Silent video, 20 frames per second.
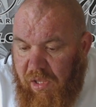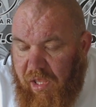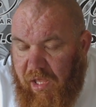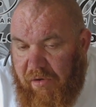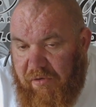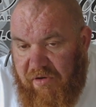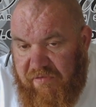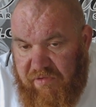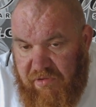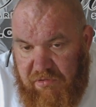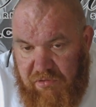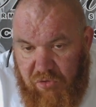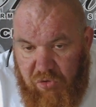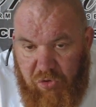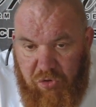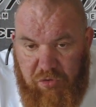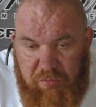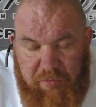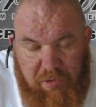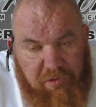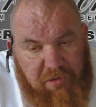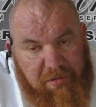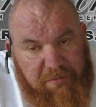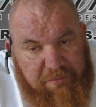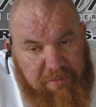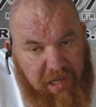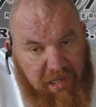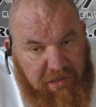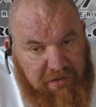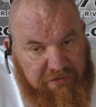However, hormone
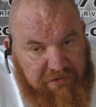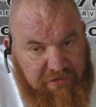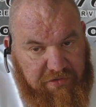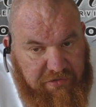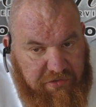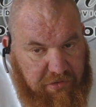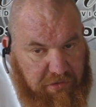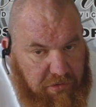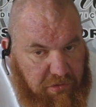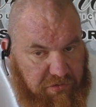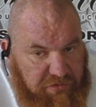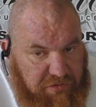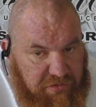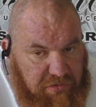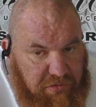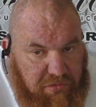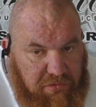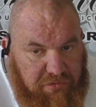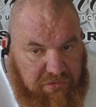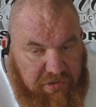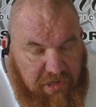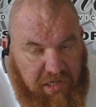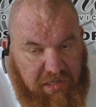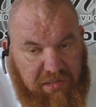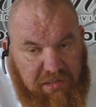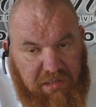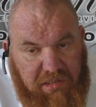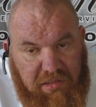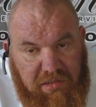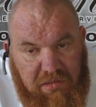imbalances can also cause
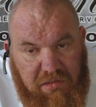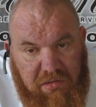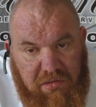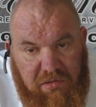acne,